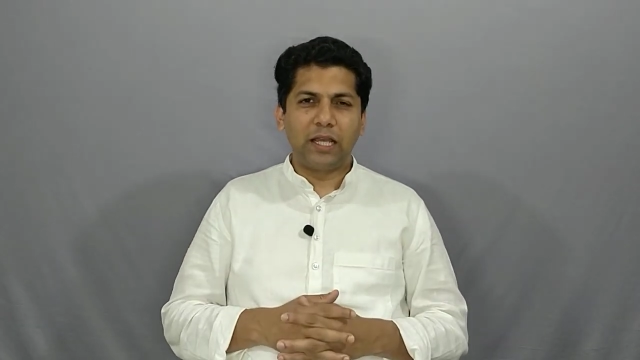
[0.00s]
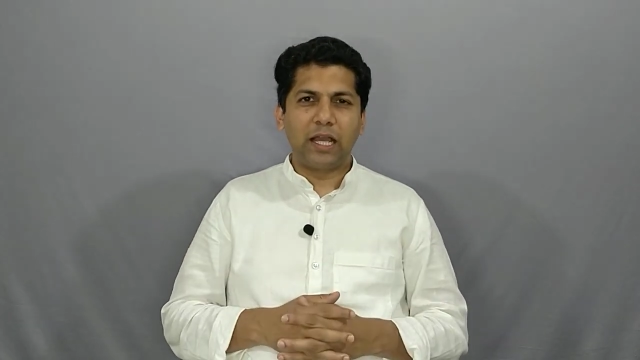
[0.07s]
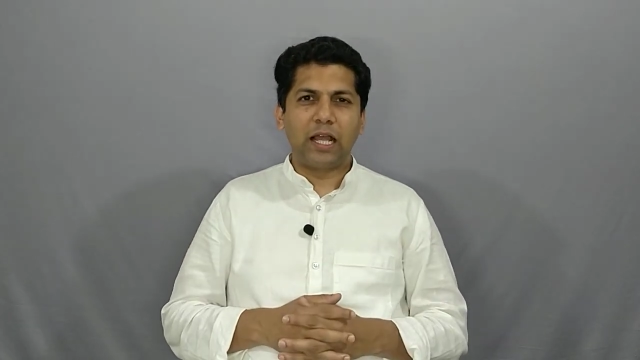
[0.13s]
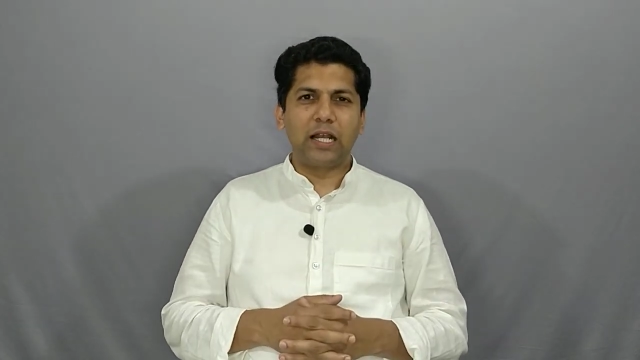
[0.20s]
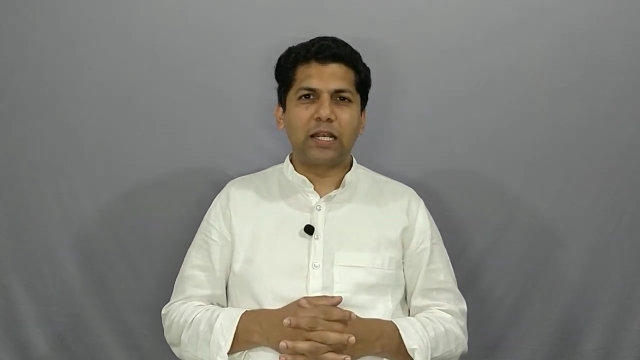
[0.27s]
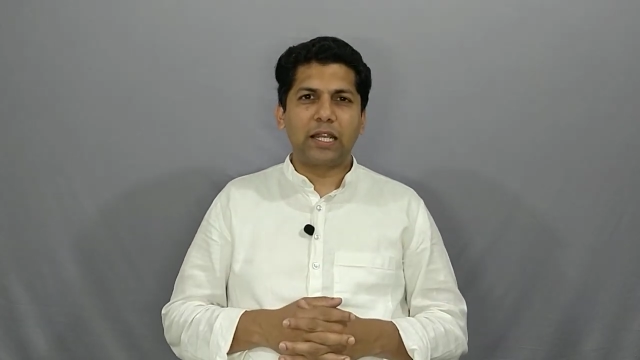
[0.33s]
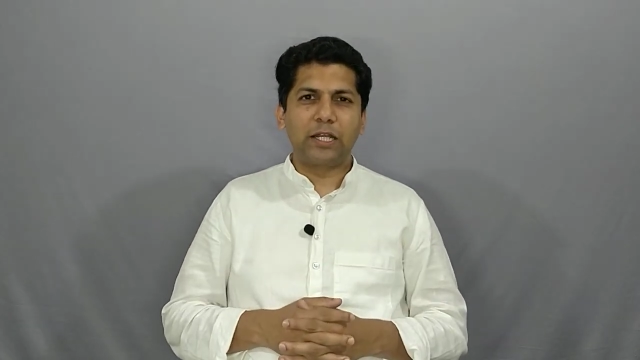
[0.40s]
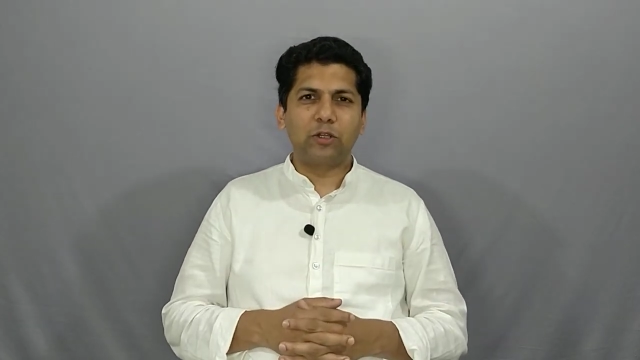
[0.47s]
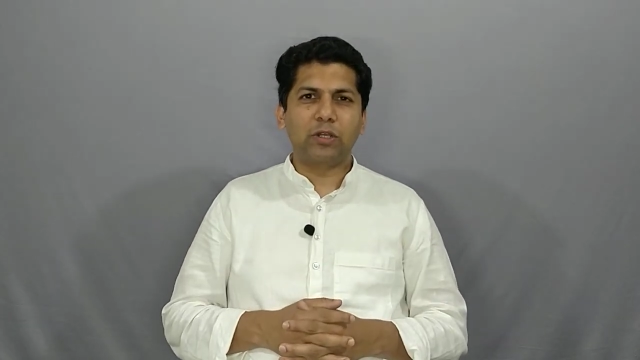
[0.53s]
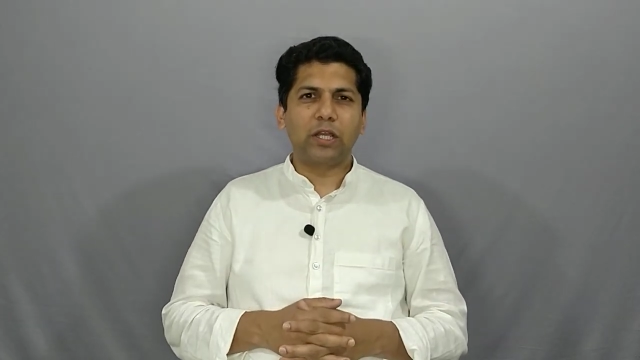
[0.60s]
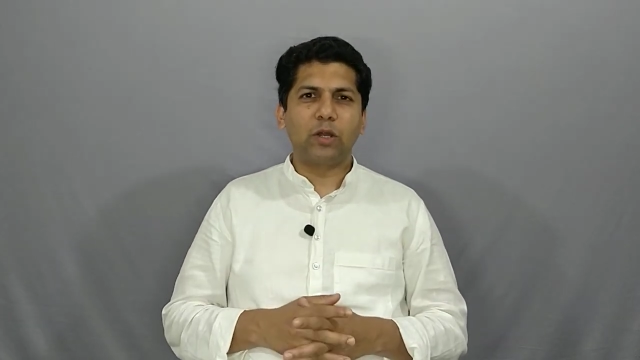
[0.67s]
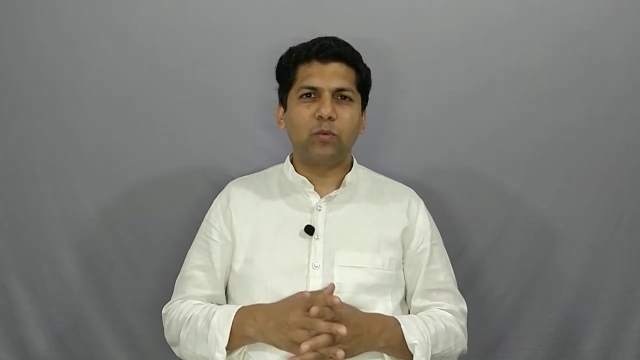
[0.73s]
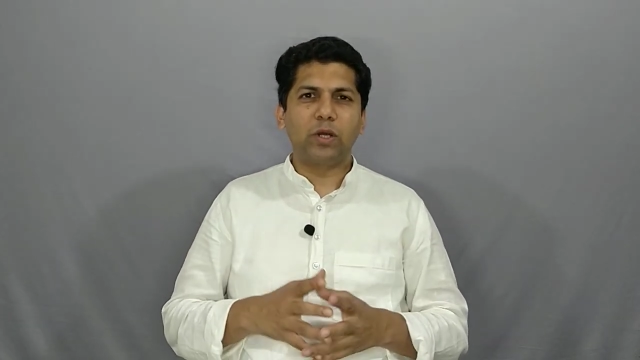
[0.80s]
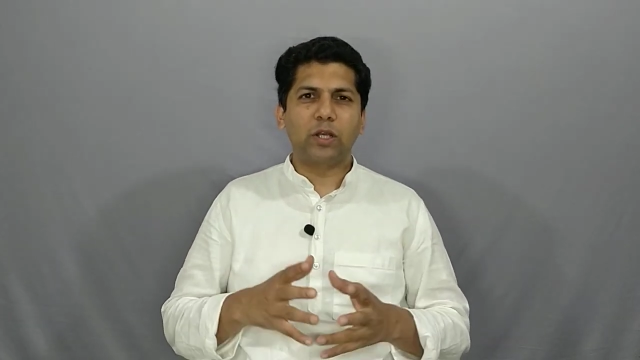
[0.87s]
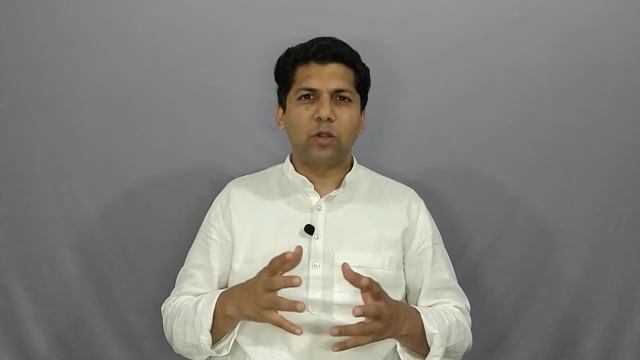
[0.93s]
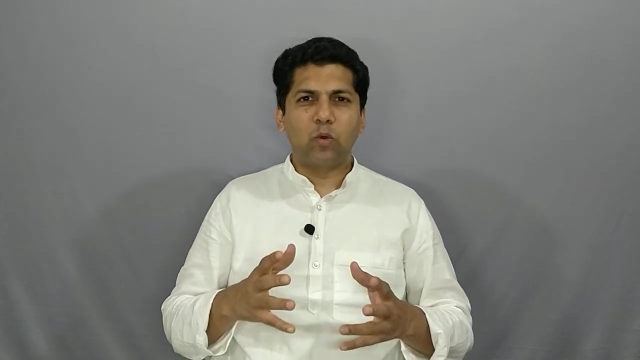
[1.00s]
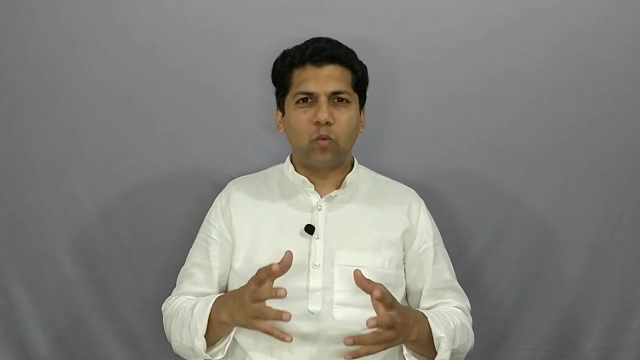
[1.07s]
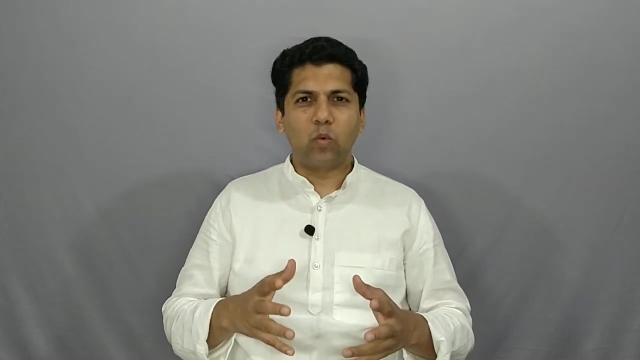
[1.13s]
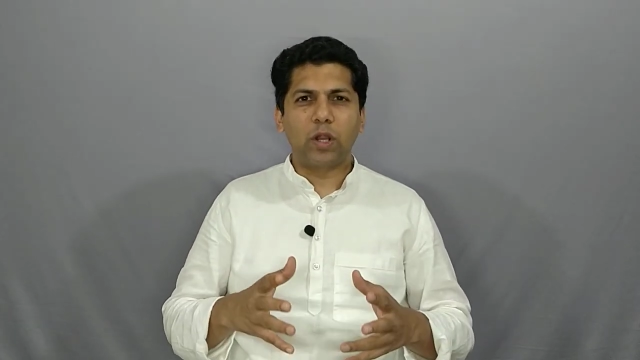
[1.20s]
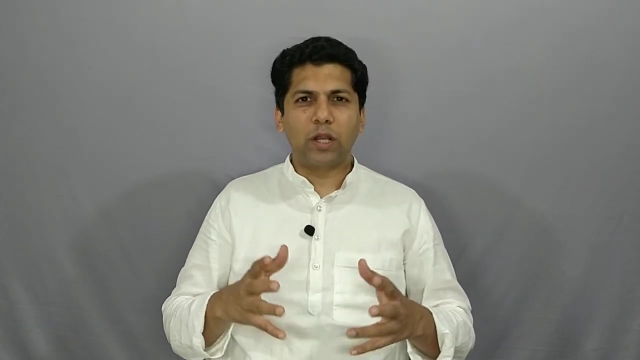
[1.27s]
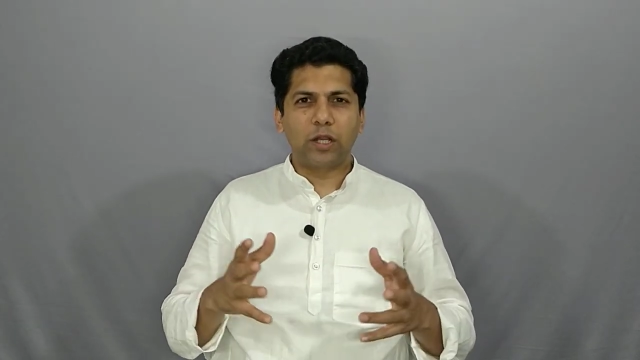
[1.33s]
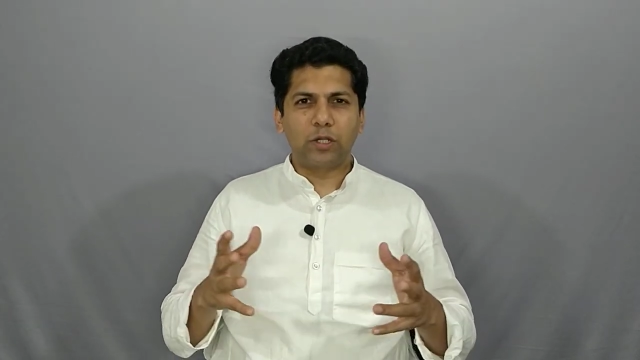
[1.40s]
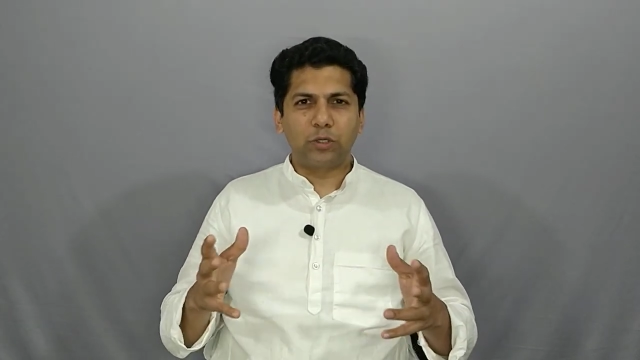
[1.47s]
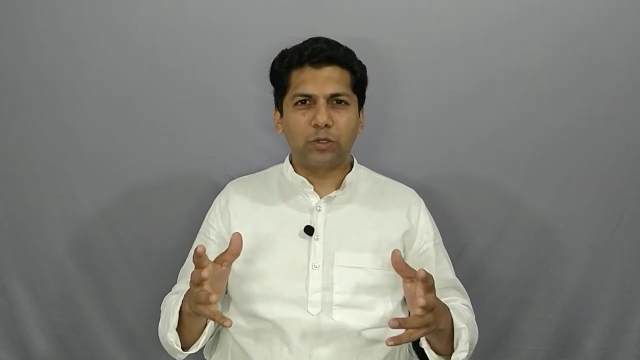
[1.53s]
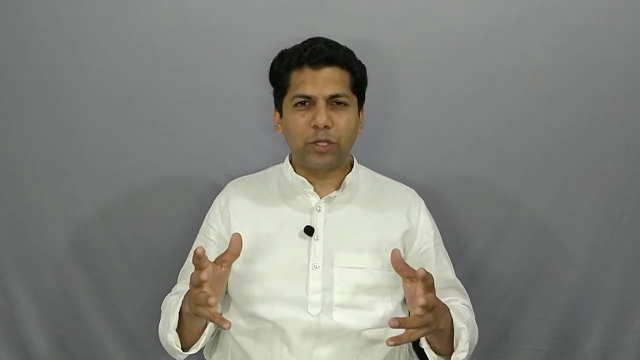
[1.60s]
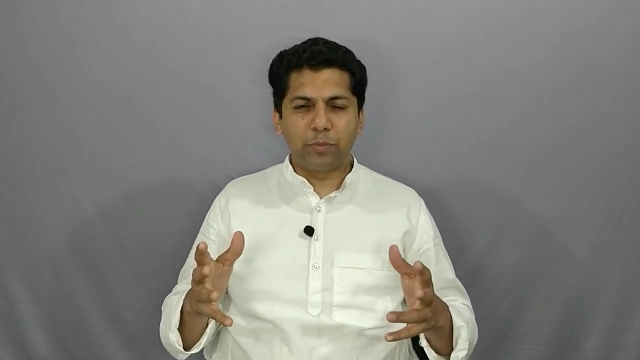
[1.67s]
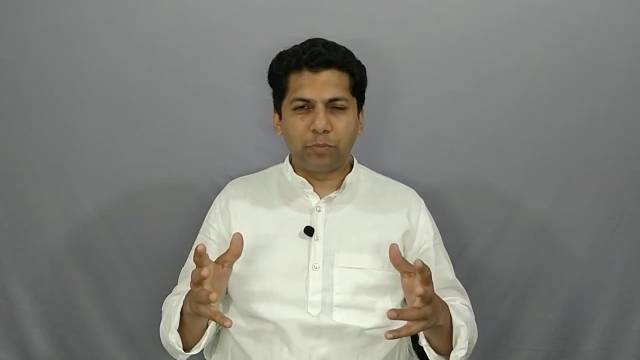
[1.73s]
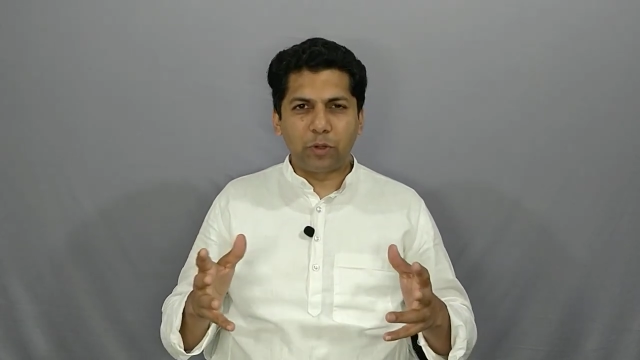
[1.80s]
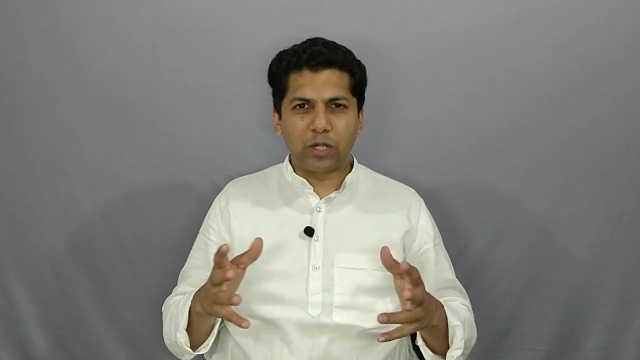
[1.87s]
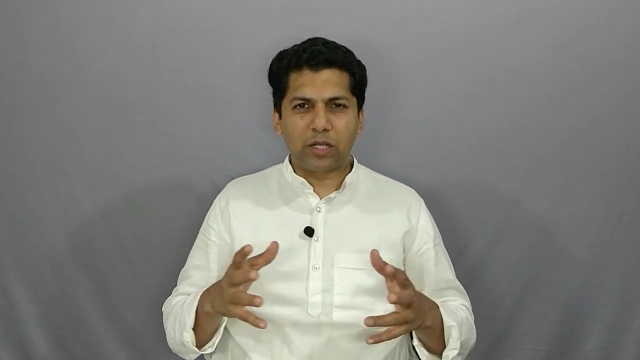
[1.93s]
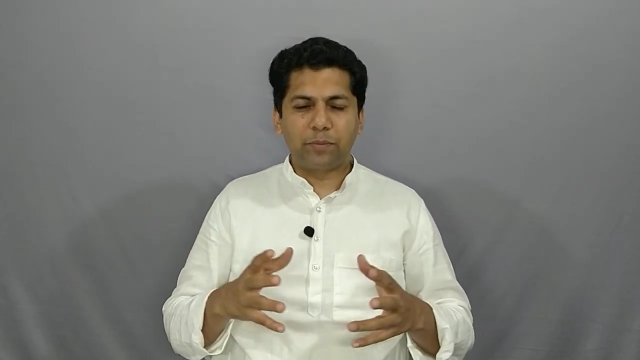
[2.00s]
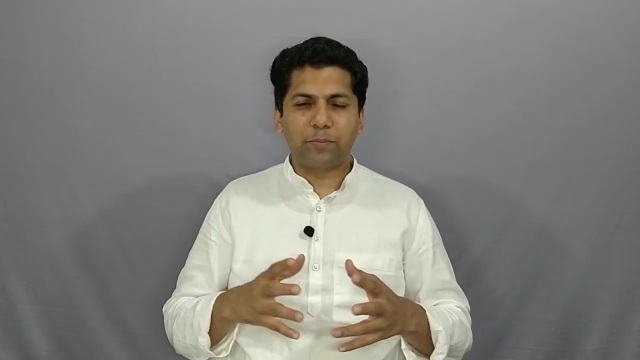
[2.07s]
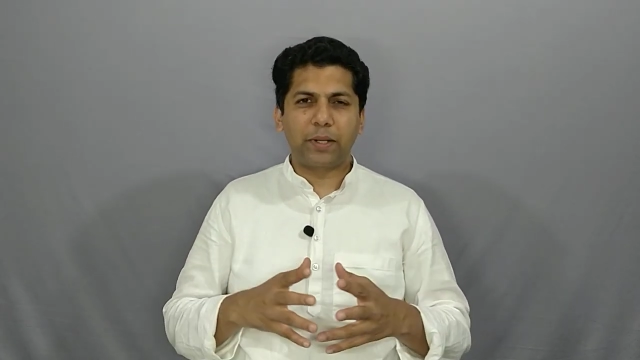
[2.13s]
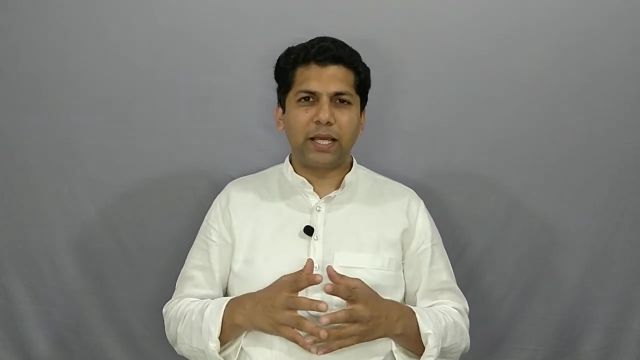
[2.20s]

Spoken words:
I'll try to cover one or two important